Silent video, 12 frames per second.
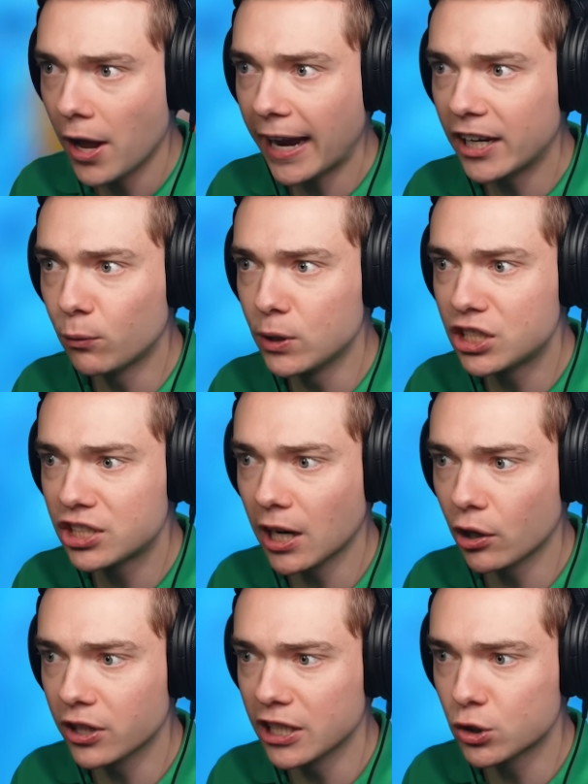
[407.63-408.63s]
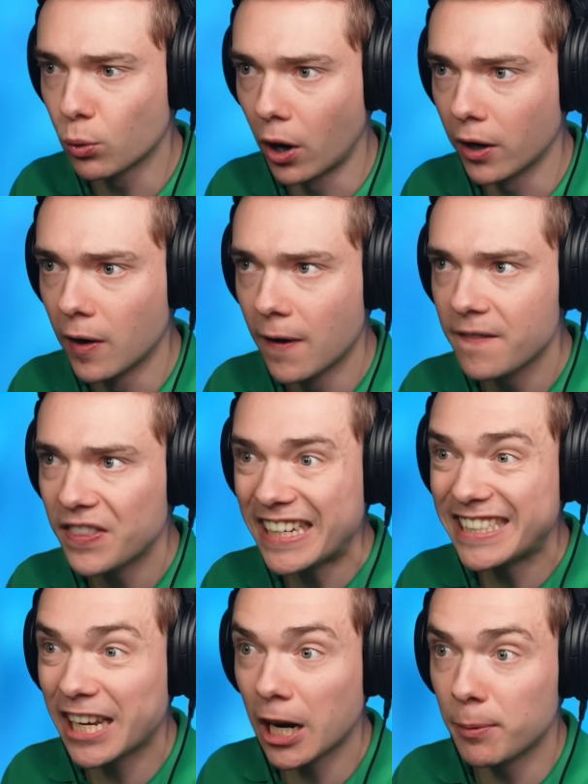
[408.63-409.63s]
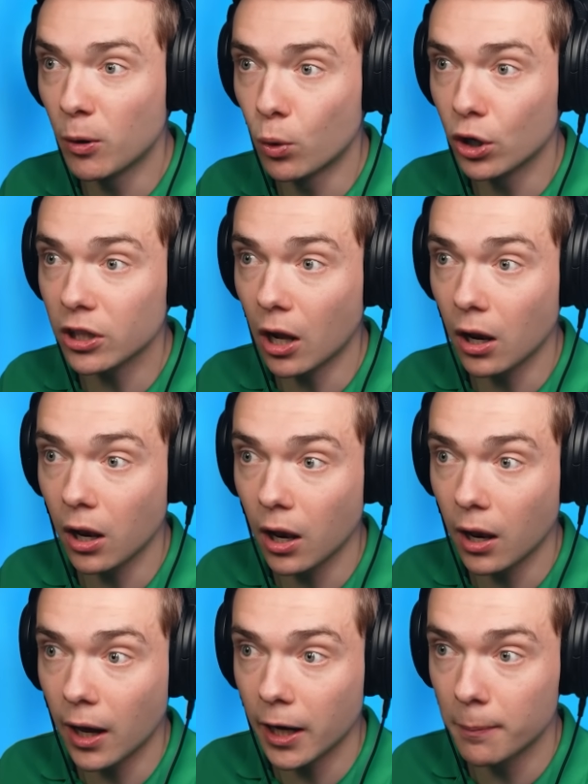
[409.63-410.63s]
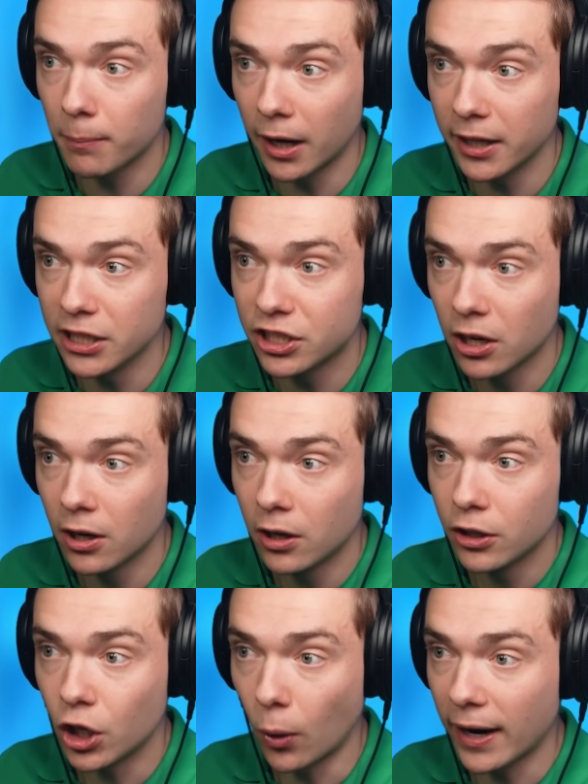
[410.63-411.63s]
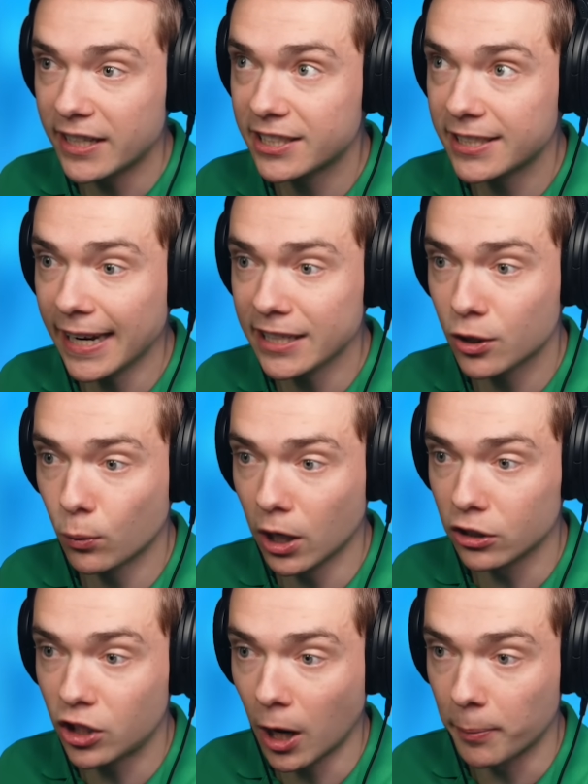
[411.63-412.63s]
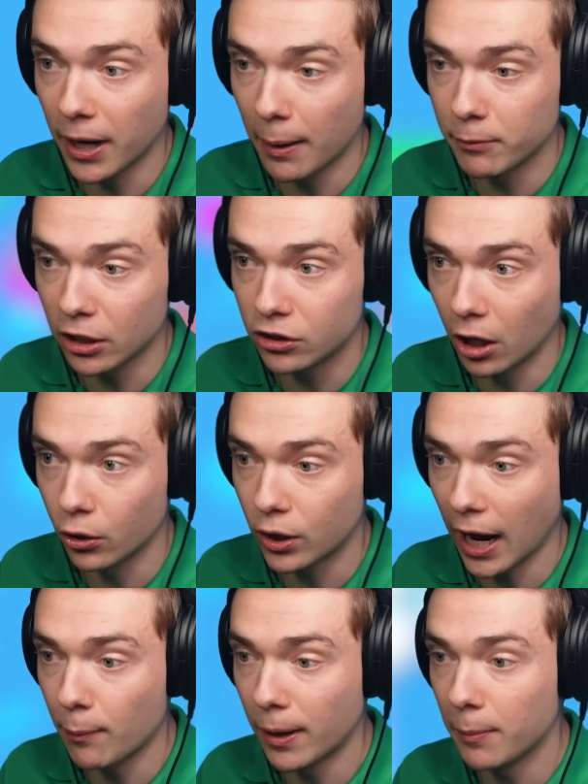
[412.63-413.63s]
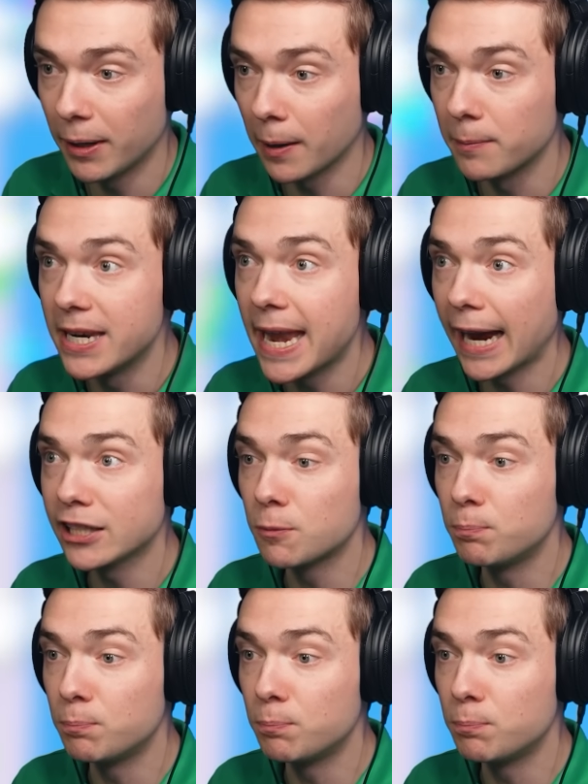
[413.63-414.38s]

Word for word: And if we sell this one, is it gonna be worth a lot of monies? Yo, it says that we are done, but I'm not done, okay? I'm gonna make it nice,